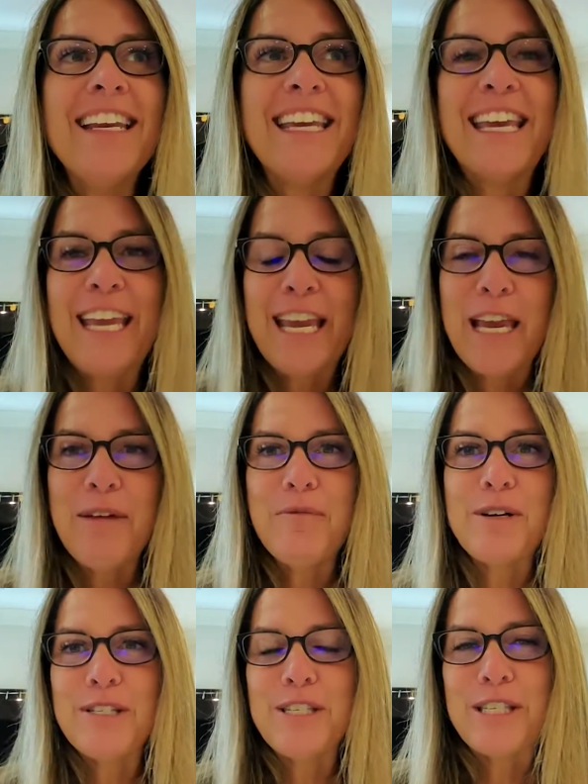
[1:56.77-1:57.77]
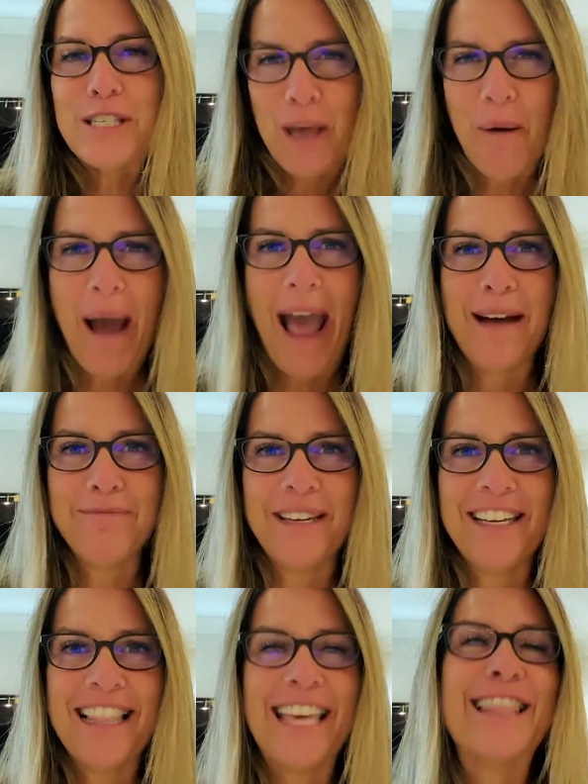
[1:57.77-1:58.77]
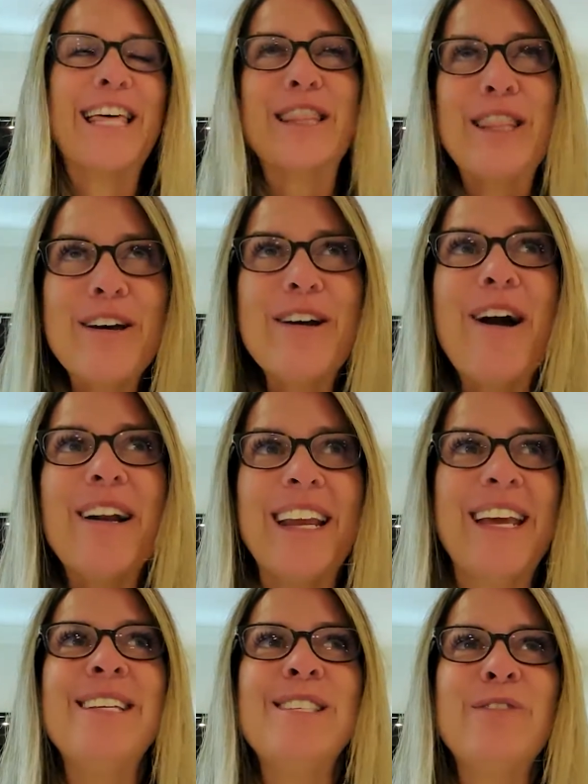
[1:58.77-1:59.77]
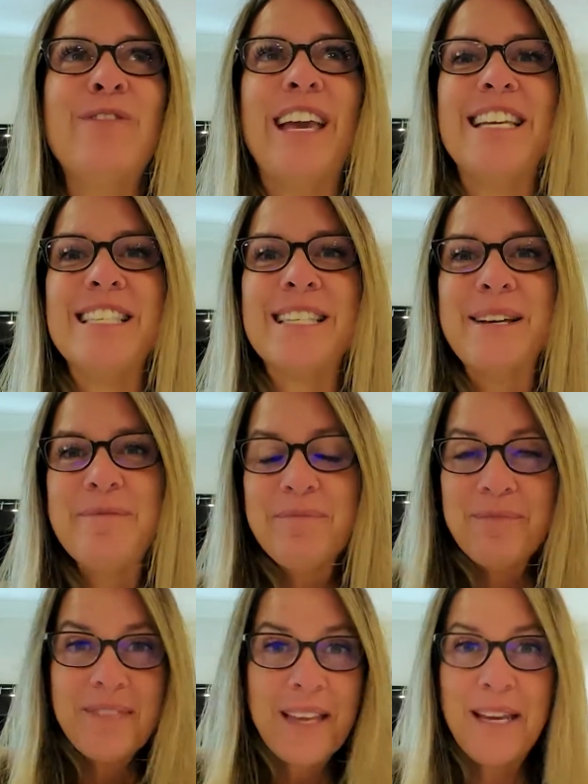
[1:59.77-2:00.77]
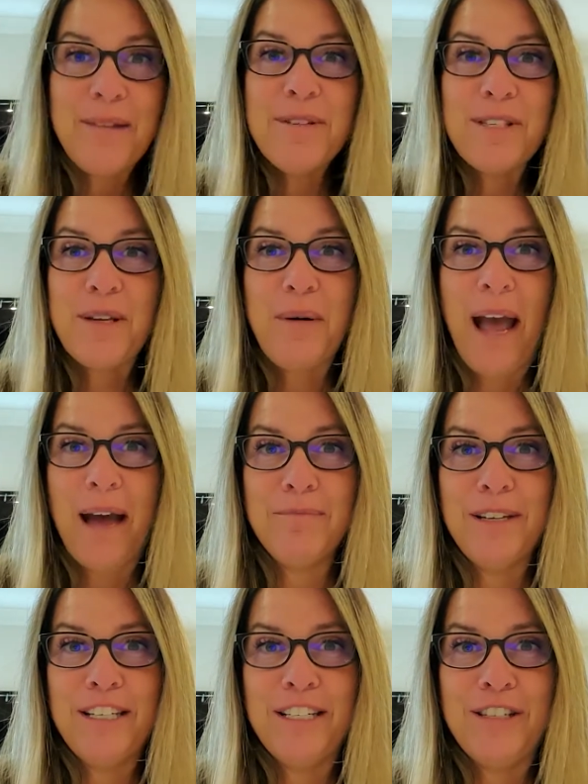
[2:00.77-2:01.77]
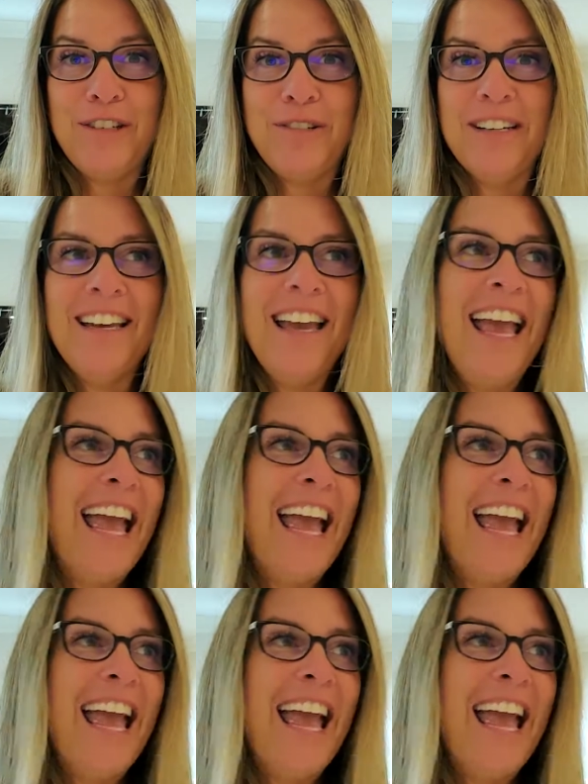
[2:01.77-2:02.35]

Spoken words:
he was so happy. Like, the look on his face, he was so happy to do it.